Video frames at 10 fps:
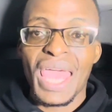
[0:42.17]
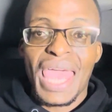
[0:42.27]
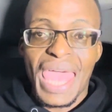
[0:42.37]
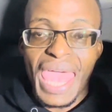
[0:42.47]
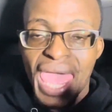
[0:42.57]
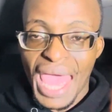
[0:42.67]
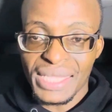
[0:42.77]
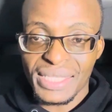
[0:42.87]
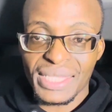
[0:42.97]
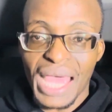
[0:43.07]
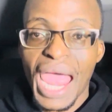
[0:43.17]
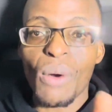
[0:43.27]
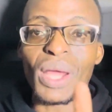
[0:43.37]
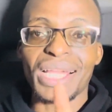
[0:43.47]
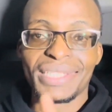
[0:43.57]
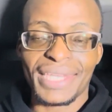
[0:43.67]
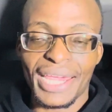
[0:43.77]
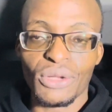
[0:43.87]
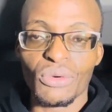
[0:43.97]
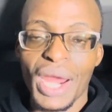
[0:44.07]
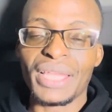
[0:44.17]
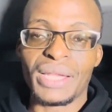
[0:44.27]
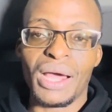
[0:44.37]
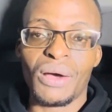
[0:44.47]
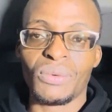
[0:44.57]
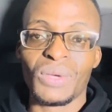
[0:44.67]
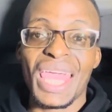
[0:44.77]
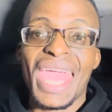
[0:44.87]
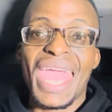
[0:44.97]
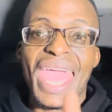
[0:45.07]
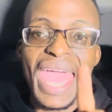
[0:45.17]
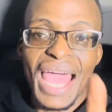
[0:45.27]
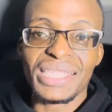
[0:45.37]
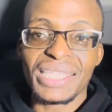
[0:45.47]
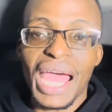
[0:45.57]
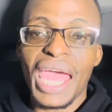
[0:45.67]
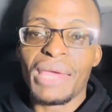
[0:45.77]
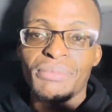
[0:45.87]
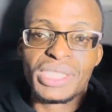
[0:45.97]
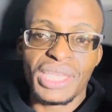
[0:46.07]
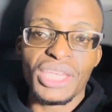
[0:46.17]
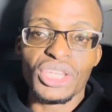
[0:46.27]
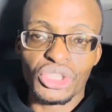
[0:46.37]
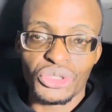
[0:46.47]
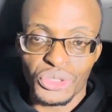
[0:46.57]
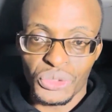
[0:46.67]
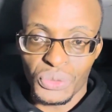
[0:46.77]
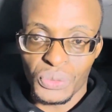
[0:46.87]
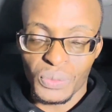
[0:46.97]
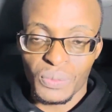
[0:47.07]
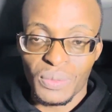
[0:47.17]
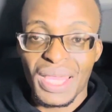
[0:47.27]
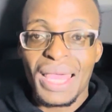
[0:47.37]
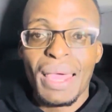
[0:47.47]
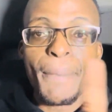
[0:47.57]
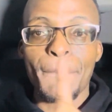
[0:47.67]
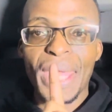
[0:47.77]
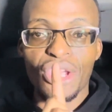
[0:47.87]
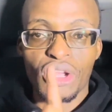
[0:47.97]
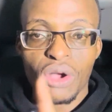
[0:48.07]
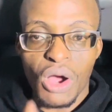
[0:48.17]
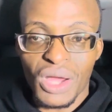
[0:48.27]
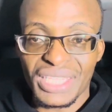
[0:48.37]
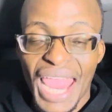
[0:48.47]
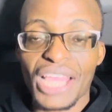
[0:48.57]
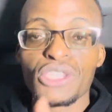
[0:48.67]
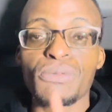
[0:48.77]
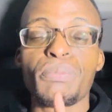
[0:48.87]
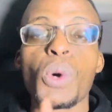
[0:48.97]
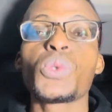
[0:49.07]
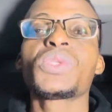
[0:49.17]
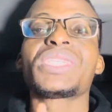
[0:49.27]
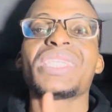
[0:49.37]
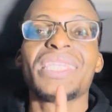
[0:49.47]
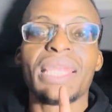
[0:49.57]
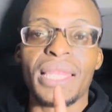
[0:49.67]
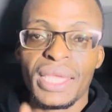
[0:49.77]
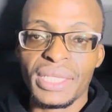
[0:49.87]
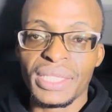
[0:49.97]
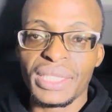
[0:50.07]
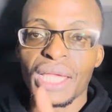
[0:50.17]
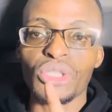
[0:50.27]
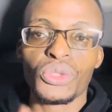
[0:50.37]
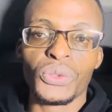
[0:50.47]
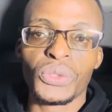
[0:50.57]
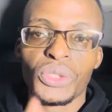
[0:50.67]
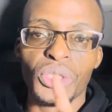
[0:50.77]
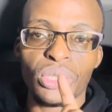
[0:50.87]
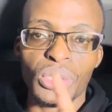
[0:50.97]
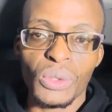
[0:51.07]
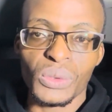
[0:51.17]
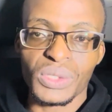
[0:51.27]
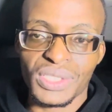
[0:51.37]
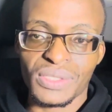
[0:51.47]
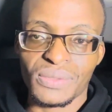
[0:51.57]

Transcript: Hence, I want to tell you right now. Hence, I am saying to you, may God expose the lady that took your clothes.